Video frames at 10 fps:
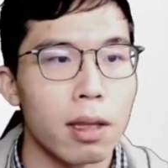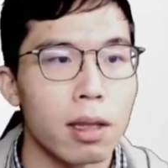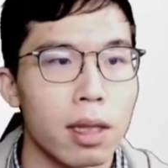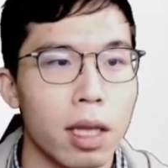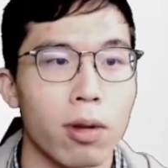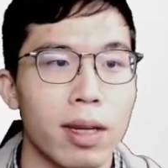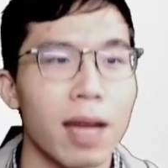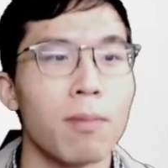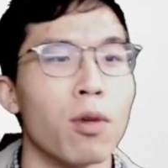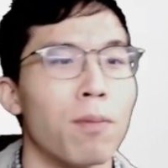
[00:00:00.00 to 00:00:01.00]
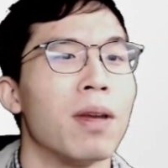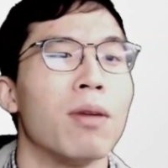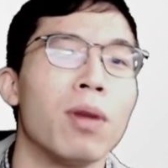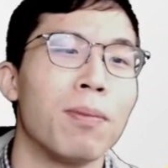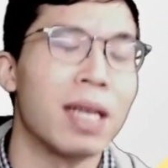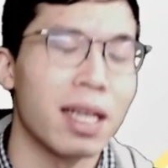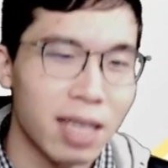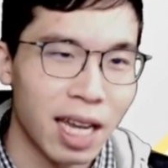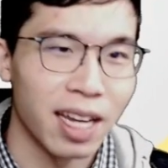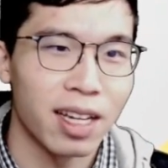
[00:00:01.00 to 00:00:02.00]
the game would be
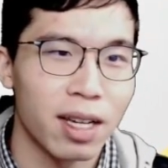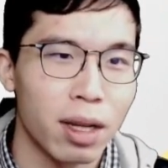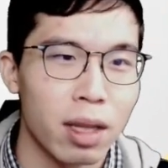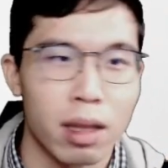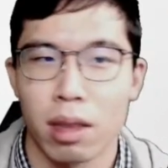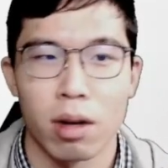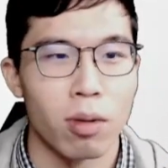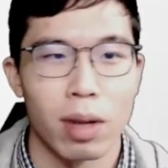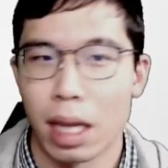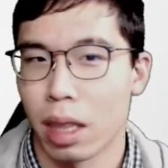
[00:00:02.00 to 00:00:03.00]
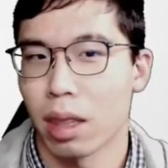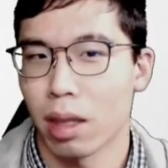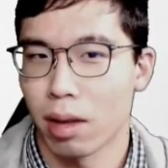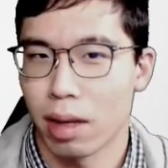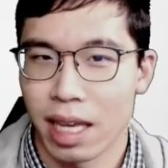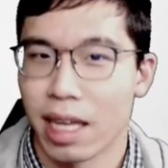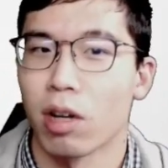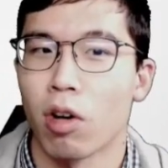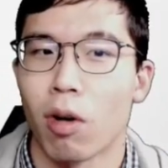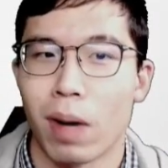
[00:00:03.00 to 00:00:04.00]
repeating, so it's
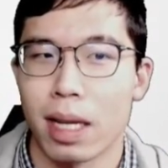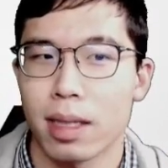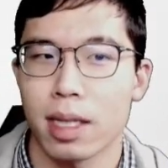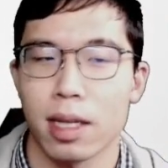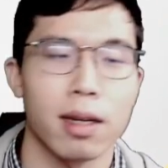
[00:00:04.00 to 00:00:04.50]
incorrect.